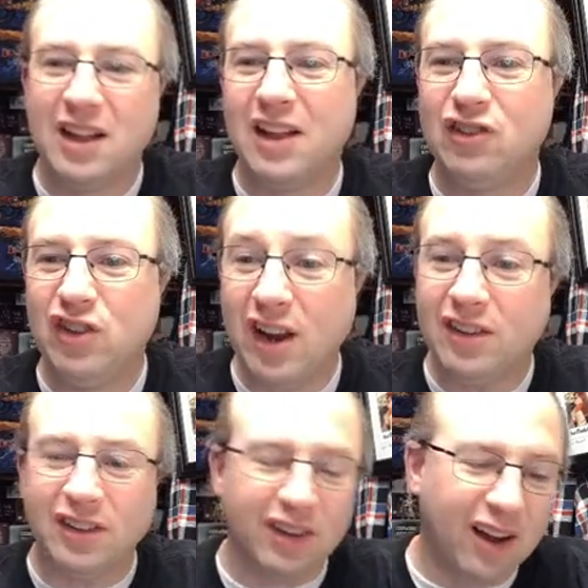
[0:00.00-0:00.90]

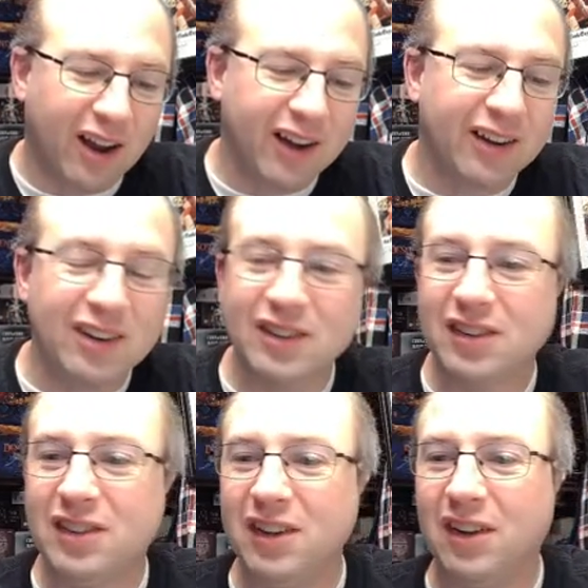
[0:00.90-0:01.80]
Jason, hi, nice to
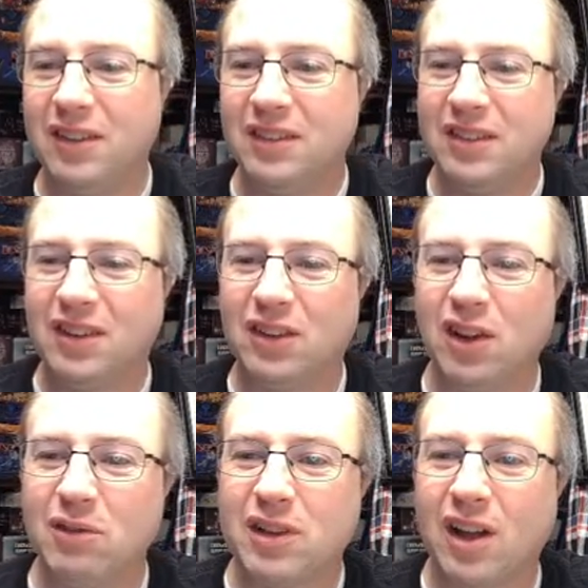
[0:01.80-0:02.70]
see you.
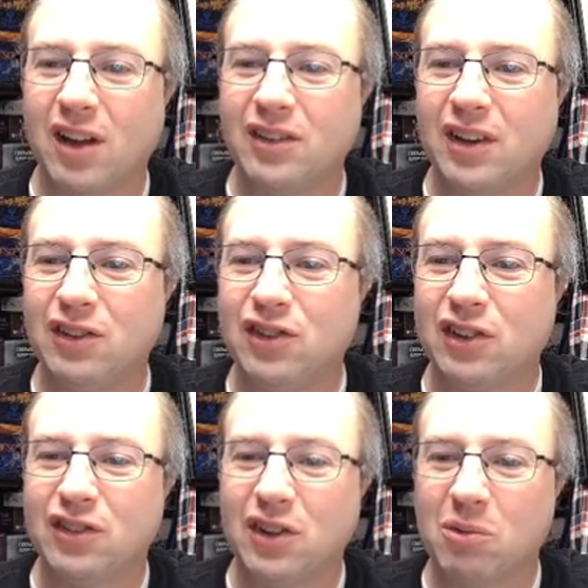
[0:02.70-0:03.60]
Love the content. Just
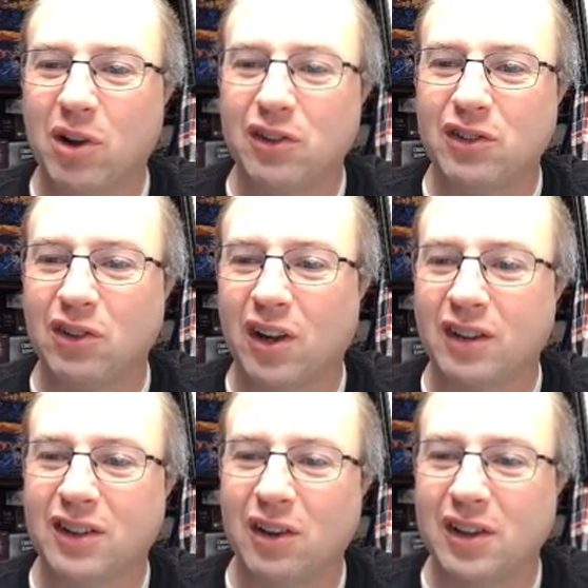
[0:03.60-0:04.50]
started watching your
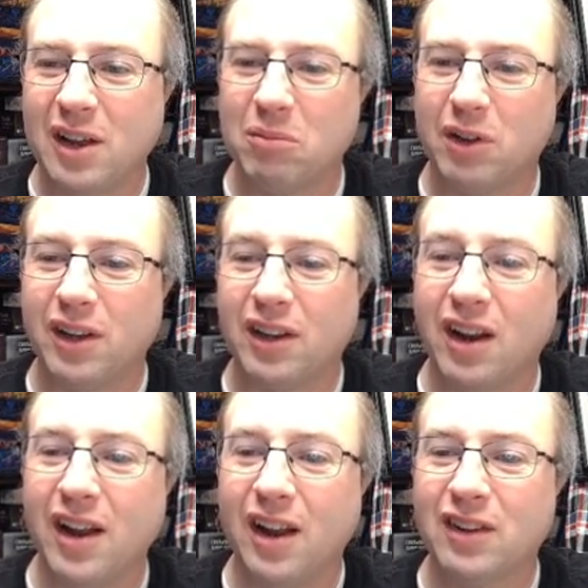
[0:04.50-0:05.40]
lockdown gameplay. Can I
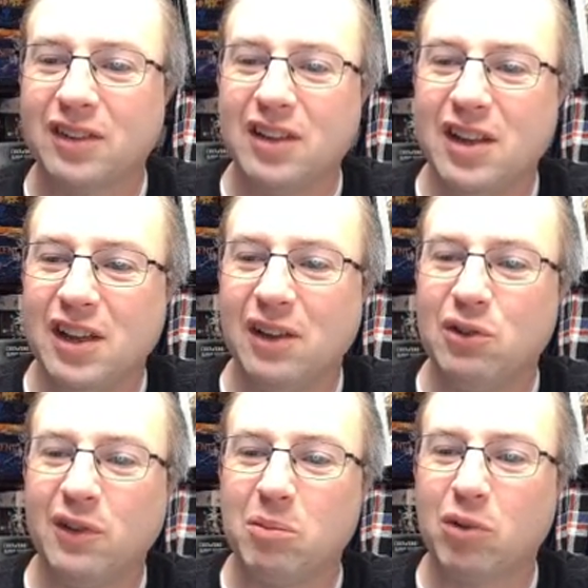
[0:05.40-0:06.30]
ask if
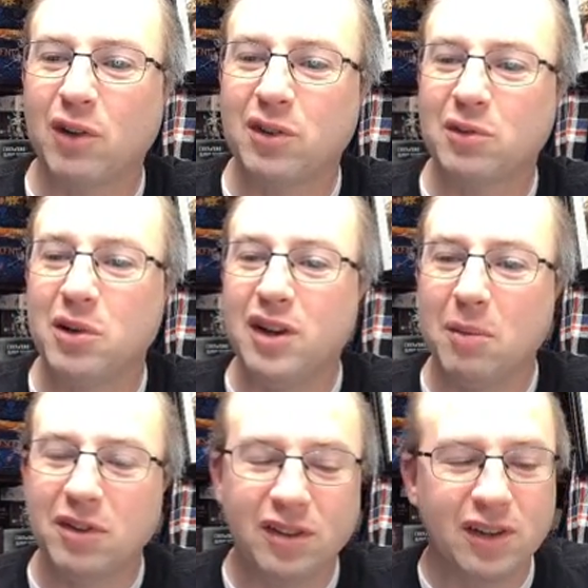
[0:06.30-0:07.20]
you have a preference between
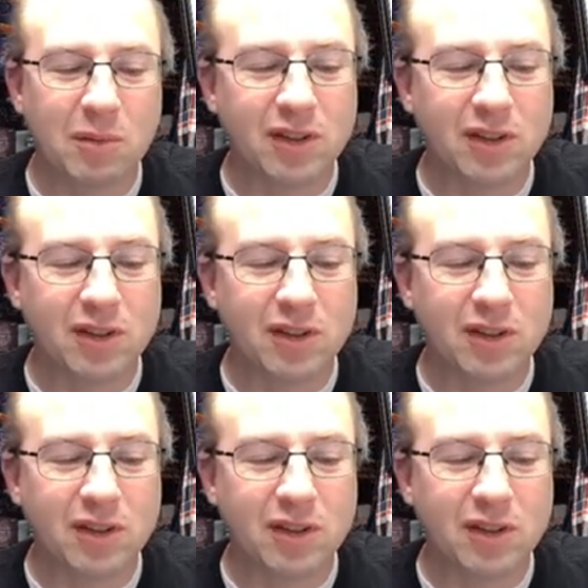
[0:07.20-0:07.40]
Nemesis, Nemesis,